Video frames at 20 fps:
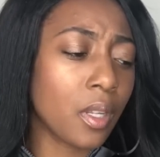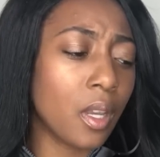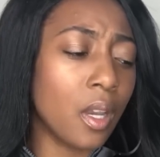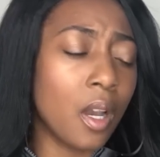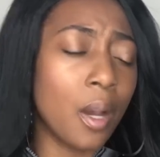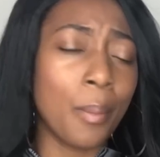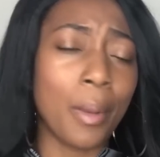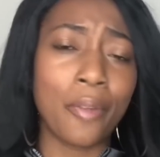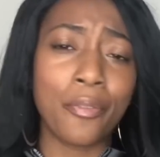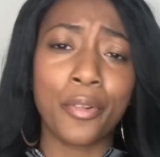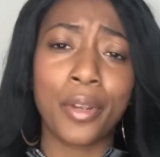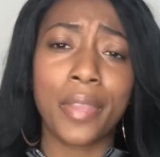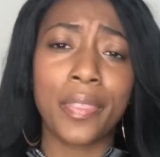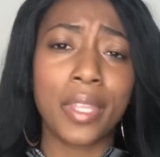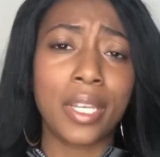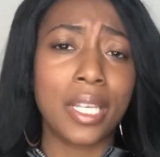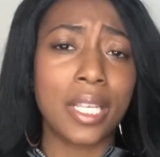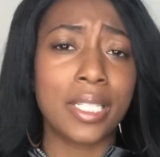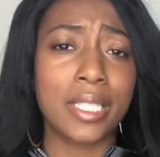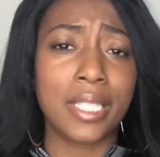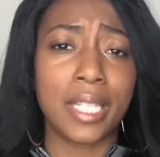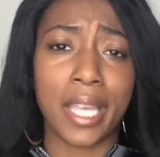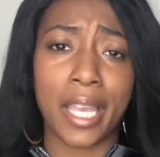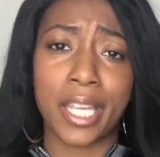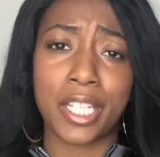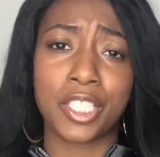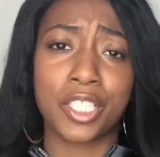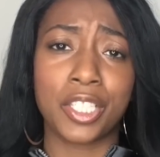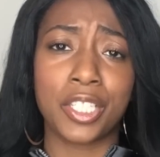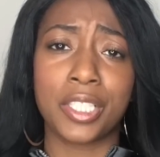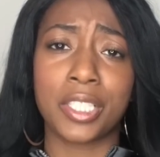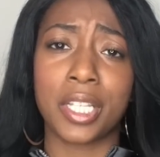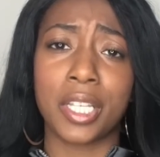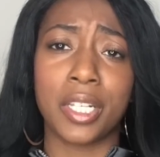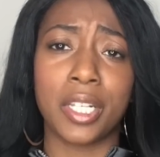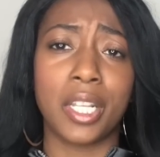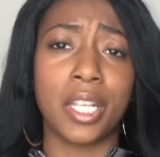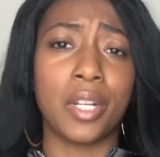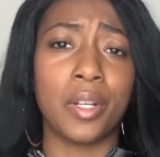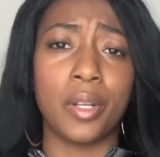my friend that does lashes,
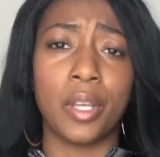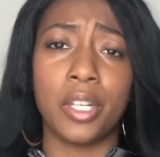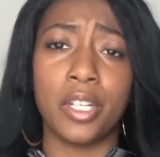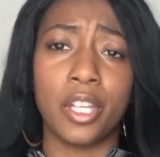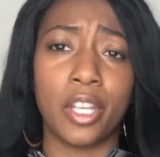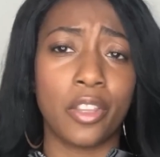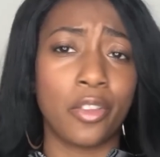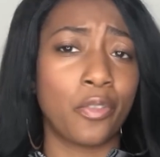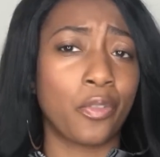and then another